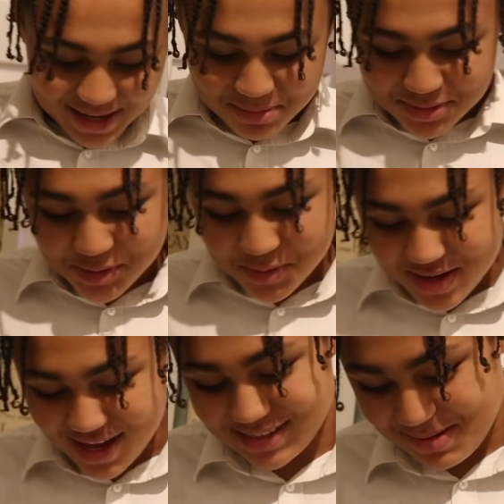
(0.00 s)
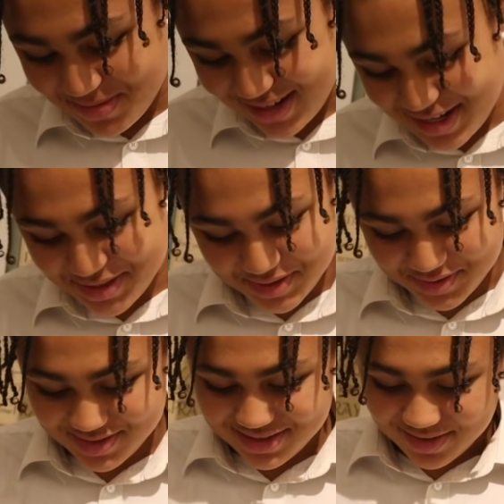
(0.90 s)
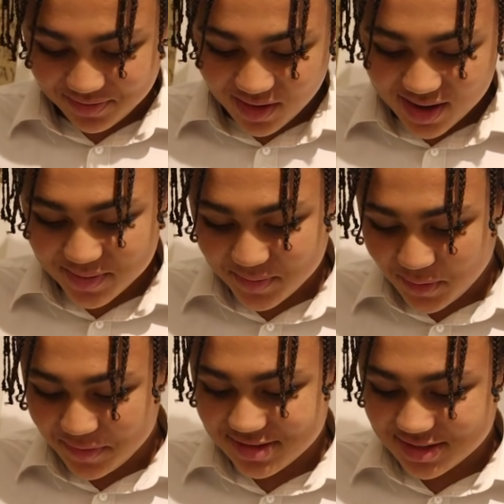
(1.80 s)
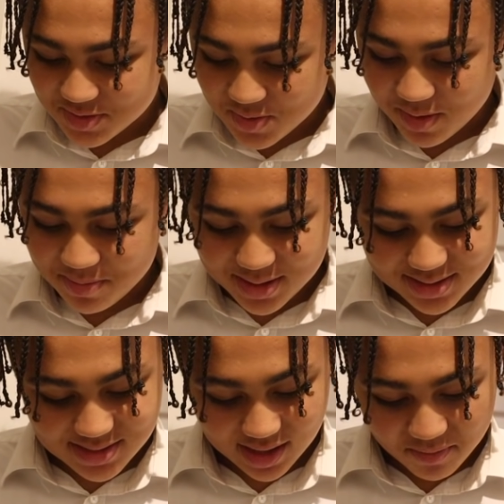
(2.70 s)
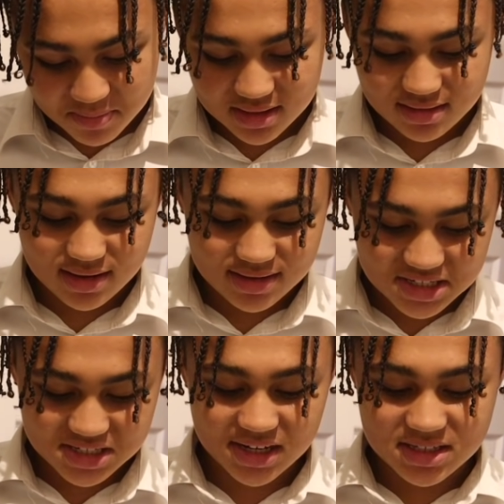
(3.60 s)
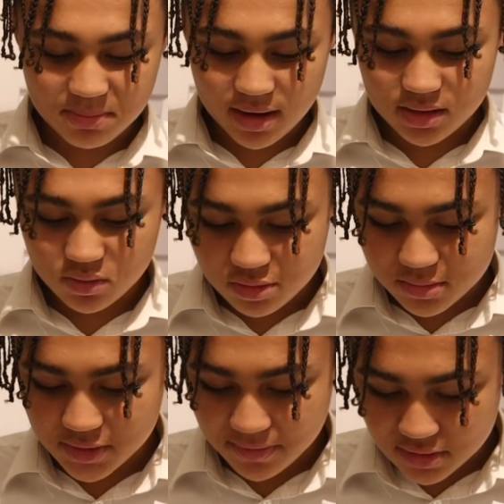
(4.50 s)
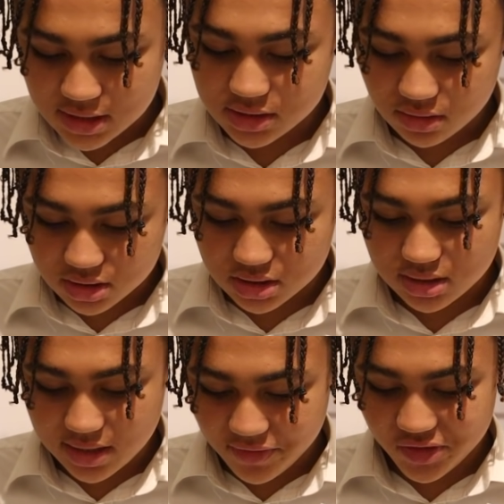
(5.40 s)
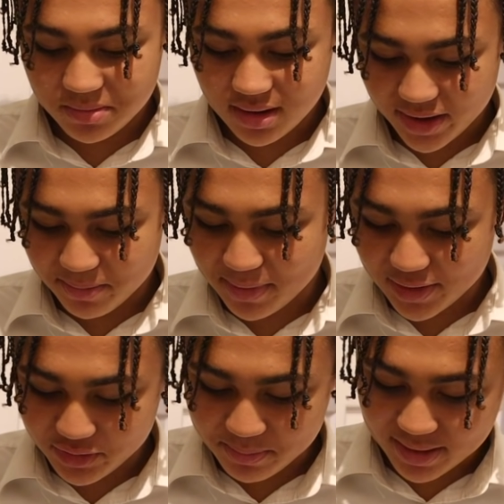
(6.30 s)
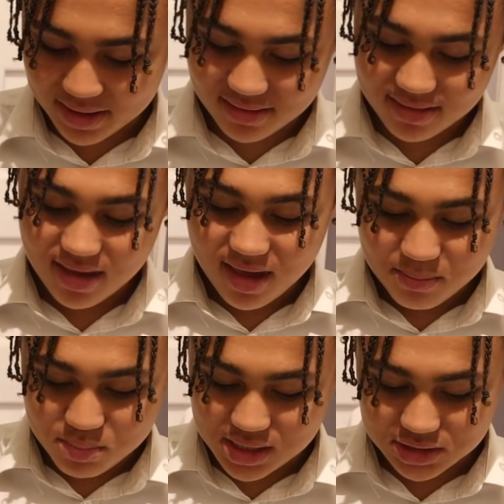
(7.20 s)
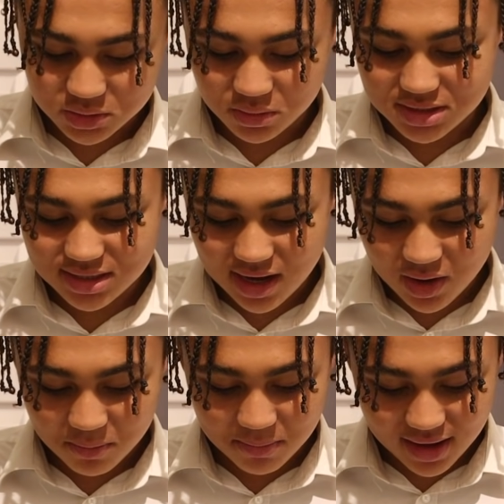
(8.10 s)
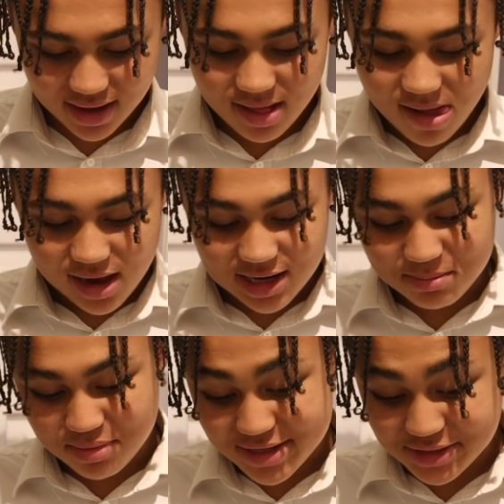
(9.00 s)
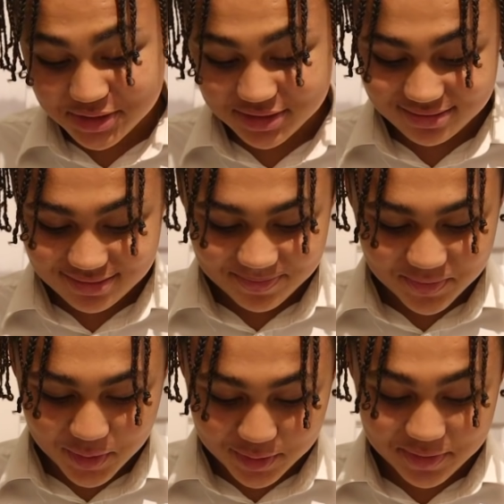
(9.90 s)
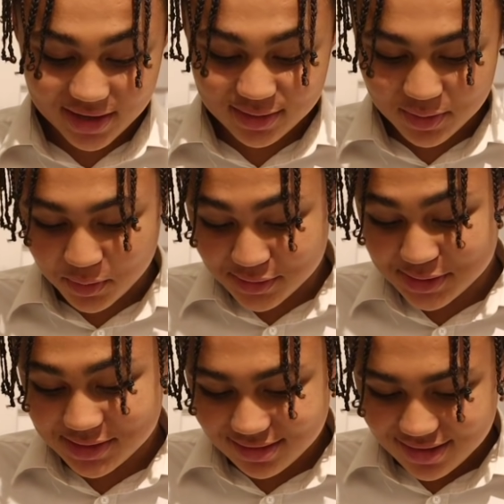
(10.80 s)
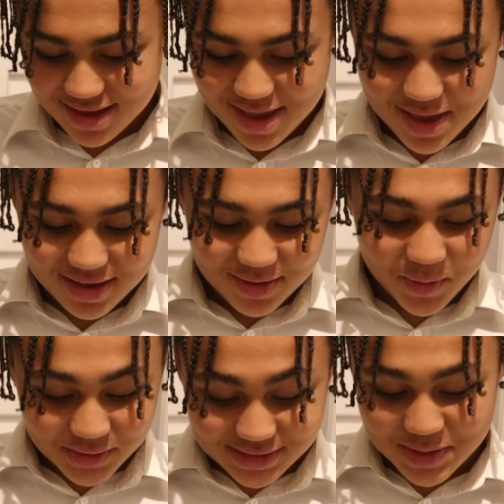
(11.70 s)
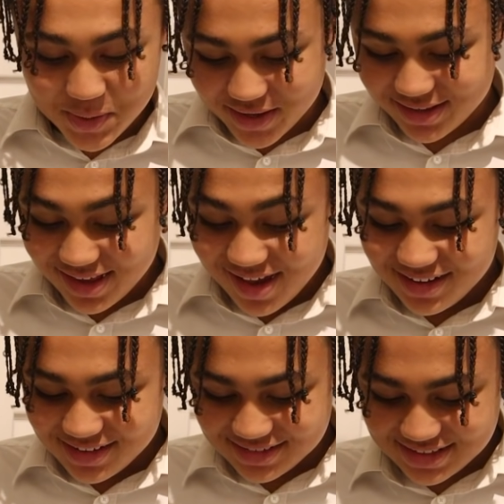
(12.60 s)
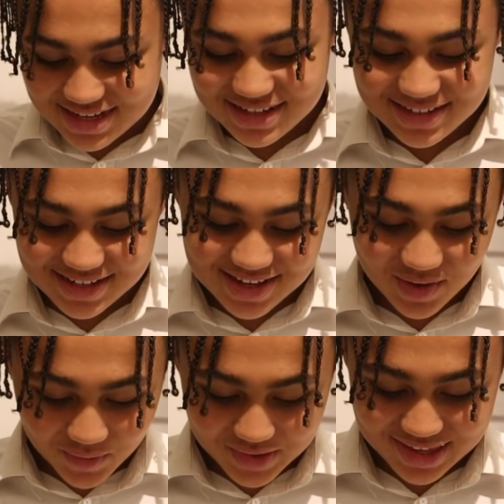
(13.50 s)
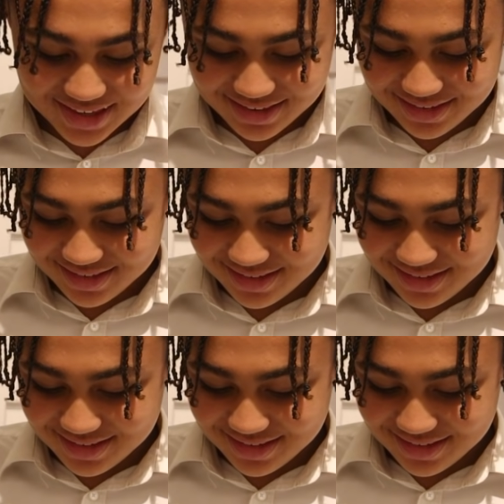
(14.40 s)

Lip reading: laboratory examination, the fire involving the scooter appeared to have been initiated by the almost fully charged lithium ion battery pack being shorted out by abrasion of and consequent DC arcing